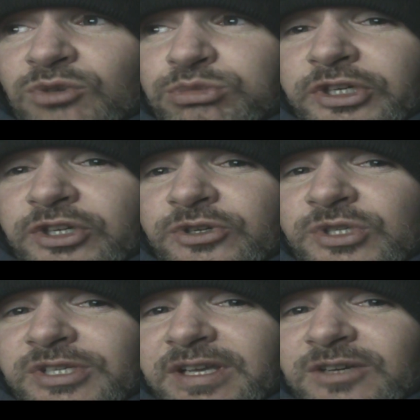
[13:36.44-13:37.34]
will
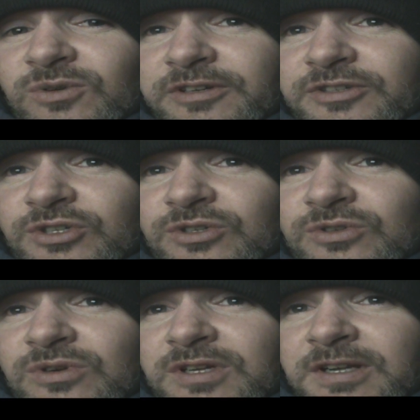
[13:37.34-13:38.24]
produce in order
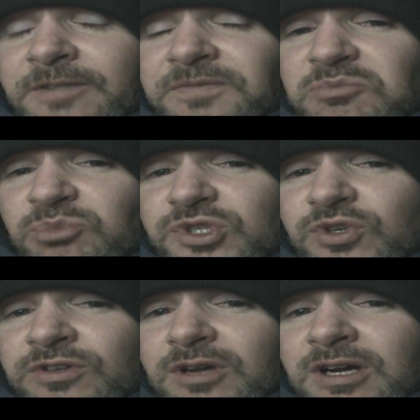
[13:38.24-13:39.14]
to
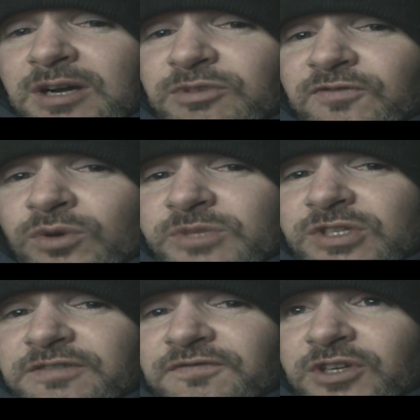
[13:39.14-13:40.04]
perform certain